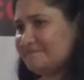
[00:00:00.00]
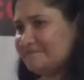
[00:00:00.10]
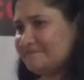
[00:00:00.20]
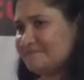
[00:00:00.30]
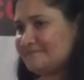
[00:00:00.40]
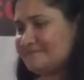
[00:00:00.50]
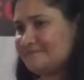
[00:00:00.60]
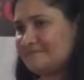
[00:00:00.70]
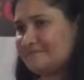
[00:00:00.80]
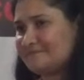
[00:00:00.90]
One
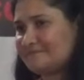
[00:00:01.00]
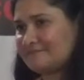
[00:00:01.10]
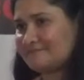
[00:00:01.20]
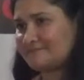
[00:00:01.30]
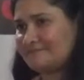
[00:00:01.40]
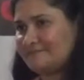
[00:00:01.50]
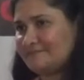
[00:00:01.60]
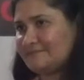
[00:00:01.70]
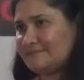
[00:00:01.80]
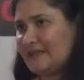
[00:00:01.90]
giving way to the other
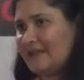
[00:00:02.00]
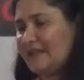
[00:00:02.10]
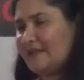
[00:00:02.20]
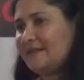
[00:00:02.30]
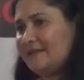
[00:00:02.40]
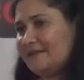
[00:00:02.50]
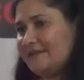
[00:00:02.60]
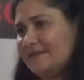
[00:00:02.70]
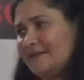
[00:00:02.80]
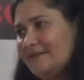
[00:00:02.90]
and saying no.
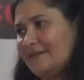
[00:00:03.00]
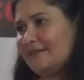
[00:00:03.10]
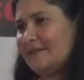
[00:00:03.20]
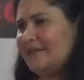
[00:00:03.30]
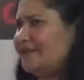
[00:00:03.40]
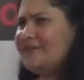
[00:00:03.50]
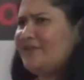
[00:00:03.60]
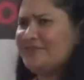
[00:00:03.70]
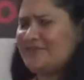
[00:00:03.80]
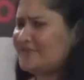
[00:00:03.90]

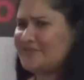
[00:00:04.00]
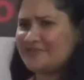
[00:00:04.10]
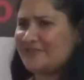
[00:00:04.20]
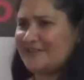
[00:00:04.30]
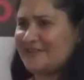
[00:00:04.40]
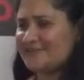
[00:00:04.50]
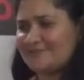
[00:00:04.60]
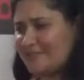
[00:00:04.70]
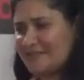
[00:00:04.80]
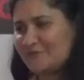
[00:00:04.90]
No, not really.
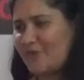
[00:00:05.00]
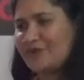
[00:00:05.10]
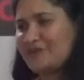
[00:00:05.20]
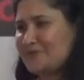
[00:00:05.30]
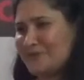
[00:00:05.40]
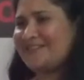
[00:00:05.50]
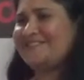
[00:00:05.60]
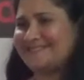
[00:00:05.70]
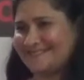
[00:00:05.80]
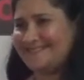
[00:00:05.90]
It's walking
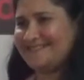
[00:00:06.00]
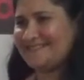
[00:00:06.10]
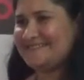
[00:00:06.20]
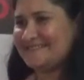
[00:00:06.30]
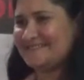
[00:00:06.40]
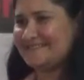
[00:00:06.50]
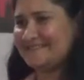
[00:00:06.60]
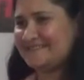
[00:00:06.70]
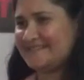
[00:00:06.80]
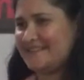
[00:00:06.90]
together.
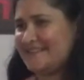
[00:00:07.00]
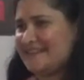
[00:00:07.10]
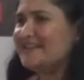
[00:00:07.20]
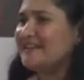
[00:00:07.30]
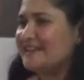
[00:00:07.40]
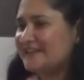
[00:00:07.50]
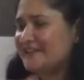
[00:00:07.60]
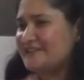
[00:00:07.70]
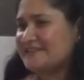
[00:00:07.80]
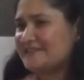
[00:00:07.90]
So you
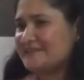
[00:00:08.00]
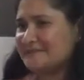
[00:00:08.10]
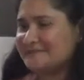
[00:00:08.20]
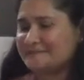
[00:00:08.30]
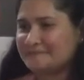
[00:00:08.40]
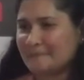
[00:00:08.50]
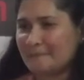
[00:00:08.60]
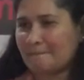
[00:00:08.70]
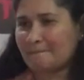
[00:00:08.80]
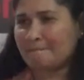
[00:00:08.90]
may
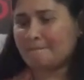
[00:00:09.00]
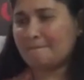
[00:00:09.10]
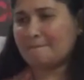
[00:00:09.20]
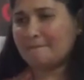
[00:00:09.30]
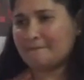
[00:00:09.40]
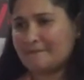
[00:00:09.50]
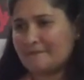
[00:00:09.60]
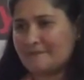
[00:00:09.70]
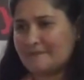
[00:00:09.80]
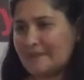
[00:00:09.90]
sometimes
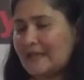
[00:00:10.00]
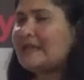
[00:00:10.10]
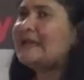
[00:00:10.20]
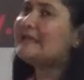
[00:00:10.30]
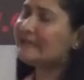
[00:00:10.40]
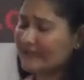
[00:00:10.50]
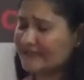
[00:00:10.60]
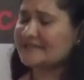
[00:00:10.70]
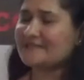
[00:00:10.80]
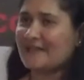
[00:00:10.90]
overpower one.
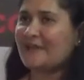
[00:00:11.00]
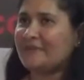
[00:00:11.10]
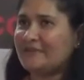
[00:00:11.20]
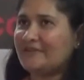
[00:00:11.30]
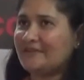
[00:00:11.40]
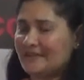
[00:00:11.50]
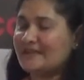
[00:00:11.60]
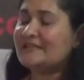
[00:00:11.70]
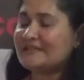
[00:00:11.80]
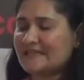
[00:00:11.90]
Yes,
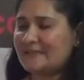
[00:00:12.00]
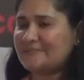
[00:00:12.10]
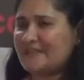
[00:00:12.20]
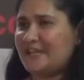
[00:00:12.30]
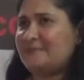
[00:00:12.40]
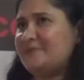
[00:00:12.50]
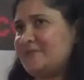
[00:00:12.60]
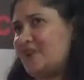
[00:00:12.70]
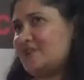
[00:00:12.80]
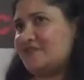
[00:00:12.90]
sometimes
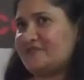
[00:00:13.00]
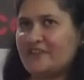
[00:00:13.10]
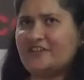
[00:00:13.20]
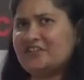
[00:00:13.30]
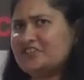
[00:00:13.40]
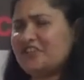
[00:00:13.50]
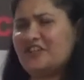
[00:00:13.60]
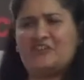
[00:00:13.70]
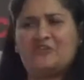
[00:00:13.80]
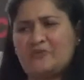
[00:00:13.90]
because of
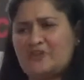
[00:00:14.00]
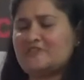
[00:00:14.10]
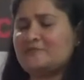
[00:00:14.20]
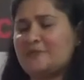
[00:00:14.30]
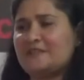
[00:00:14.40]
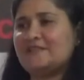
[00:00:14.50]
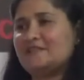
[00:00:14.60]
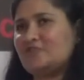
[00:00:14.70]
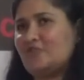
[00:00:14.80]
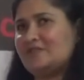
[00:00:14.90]
conditioning or because of
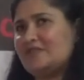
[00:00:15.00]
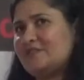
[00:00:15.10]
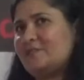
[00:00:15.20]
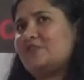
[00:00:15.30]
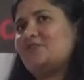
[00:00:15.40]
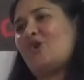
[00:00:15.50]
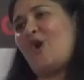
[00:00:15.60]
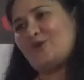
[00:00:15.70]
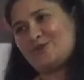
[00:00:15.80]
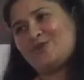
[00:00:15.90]
personal choices, we are
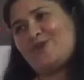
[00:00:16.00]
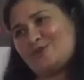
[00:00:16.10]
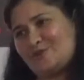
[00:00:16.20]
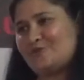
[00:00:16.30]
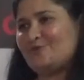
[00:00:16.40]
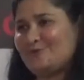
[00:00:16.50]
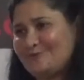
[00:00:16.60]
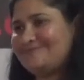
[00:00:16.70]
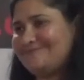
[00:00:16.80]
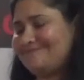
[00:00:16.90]
taught not
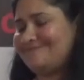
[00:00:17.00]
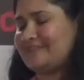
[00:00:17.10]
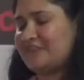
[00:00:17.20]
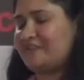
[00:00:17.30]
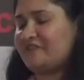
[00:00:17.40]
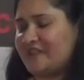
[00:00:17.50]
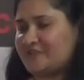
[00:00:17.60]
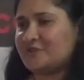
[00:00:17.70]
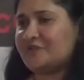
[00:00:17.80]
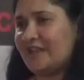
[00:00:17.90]
to give
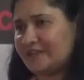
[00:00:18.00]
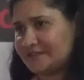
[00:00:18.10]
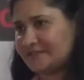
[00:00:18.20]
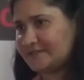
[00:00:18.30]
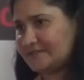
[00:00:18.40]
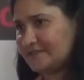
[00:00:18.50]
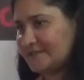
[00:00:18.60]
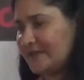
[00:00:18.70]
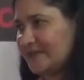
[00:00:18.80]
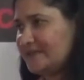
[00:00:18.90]
way to the other,
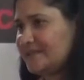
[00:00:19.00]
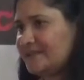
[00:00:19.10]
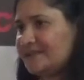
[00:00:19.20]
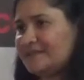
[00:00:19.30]
right? I'm not